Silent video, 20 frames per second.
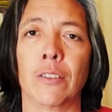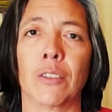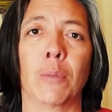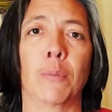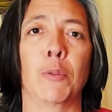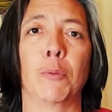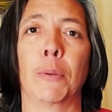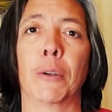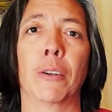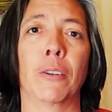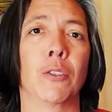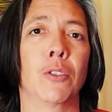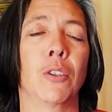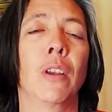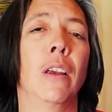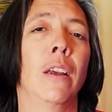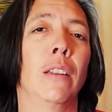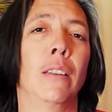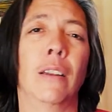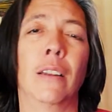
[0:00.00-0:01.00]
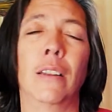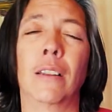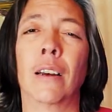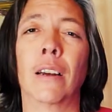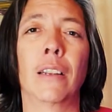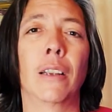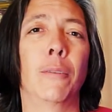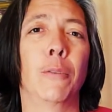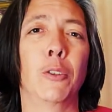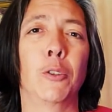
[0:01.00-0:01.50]
Some spirits,
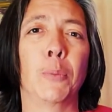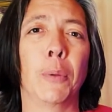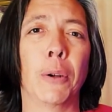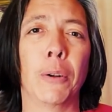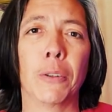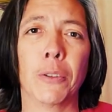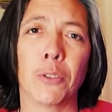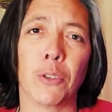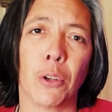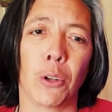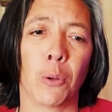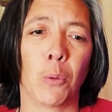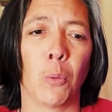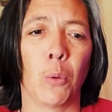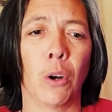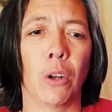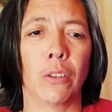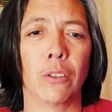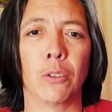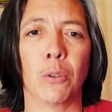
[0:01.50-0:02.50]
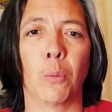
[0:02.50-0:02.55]
not every spirit is going to want